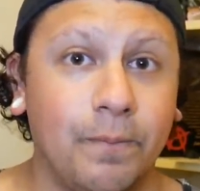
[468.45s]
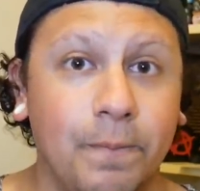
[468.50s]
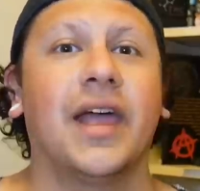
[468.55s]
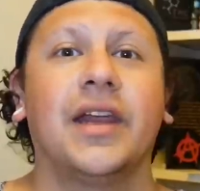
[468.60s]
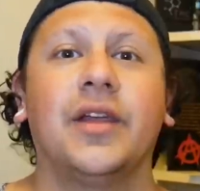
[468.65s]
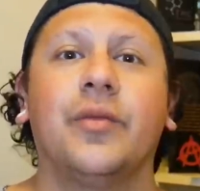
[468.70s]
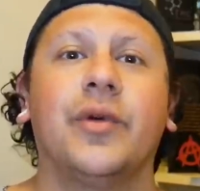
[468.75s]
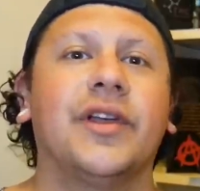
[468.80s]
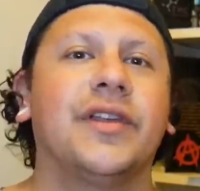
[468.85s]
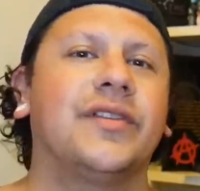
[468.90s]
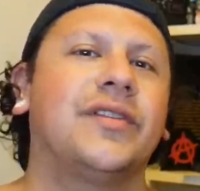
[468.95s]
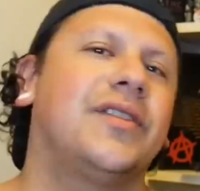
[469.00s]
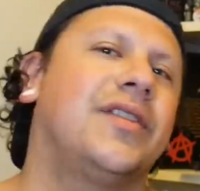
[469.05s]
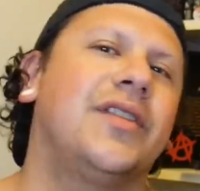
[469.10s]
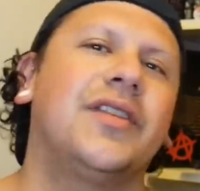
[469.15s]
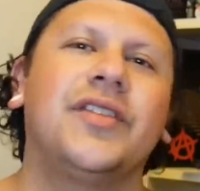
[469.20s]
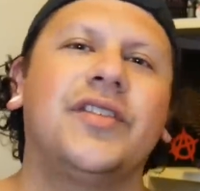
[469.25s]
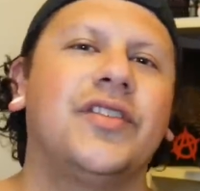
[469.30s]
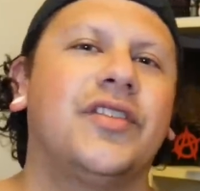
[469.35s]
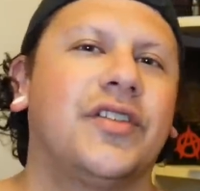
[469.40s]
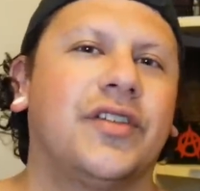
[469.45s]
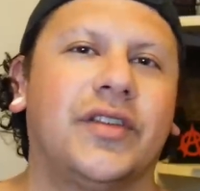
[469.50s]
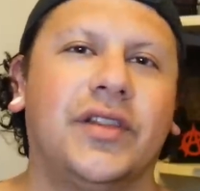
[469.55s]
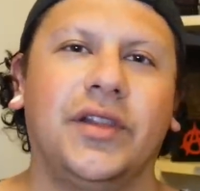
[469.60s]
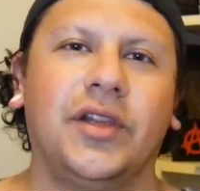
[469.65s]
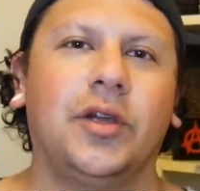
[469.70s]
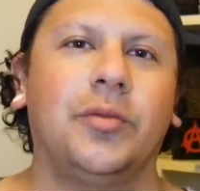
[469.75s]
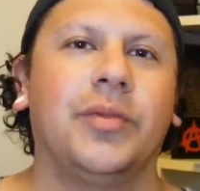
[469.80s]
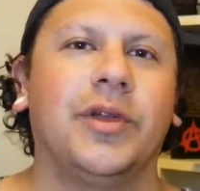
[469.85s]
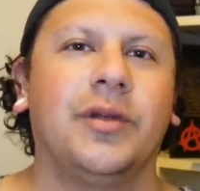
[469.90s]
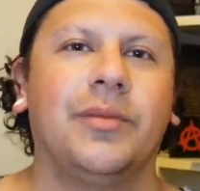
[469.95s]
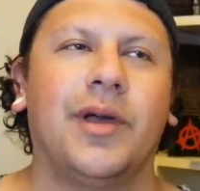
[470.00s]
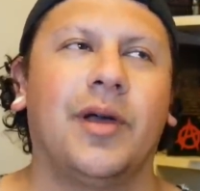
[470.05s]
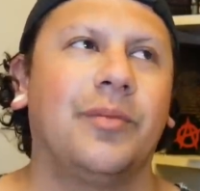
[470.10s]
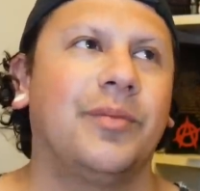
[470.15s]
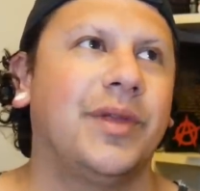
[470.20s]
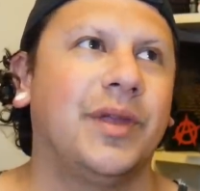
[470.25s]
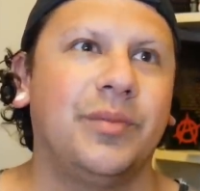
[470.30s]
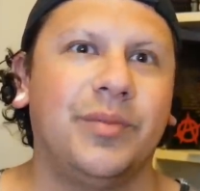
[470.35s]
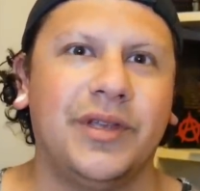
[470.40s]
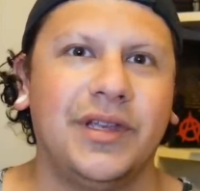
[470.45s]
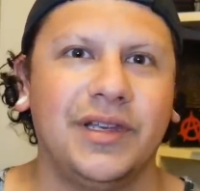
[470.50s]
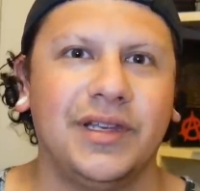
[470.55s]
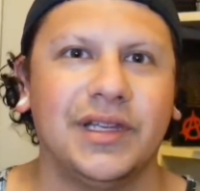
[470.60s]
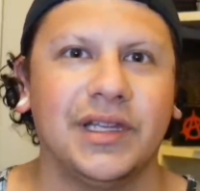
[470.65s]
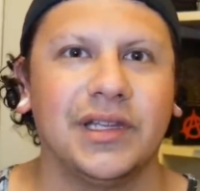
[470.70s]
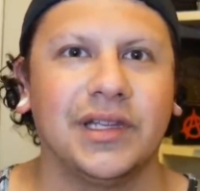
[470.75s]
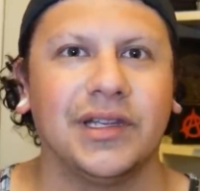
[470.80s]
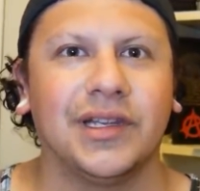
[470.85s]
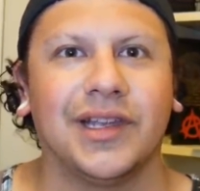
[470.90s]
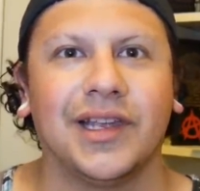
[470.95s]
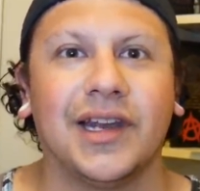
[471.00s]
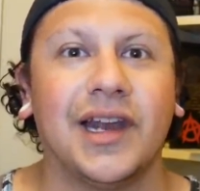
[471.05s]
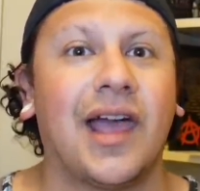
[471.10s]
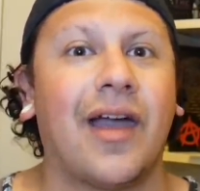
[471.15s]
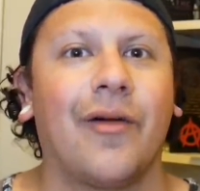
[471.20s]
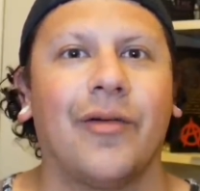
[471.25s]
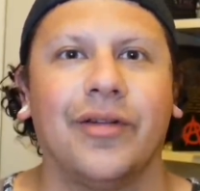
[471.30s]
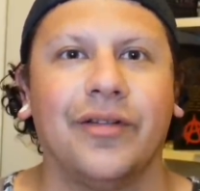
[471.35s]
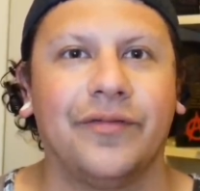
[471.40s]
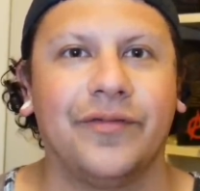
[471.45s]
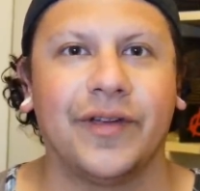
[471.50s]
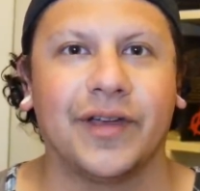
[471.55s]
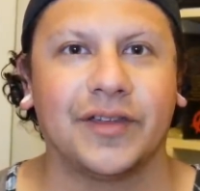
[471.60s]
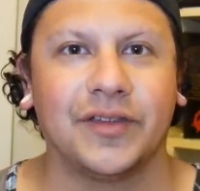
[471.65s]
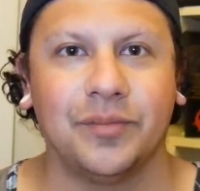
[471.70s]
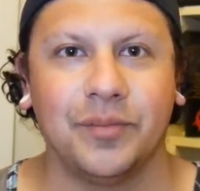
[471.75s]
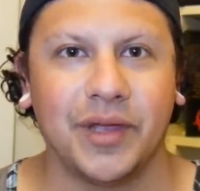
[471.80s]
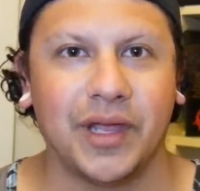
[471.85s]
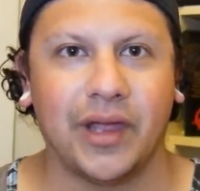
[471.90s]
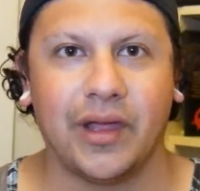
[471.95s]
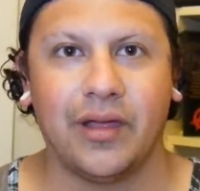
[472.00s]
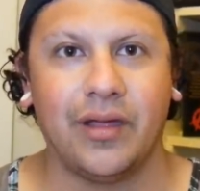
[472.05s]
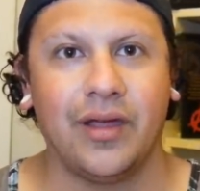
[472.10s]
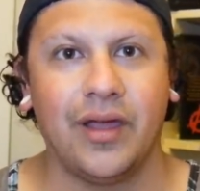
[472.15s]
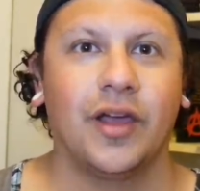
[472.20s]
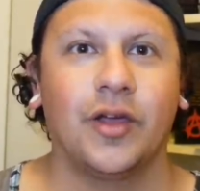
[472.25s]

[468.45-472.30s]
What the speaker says: Anyways, this is just a little bit about BPD and how it affects me.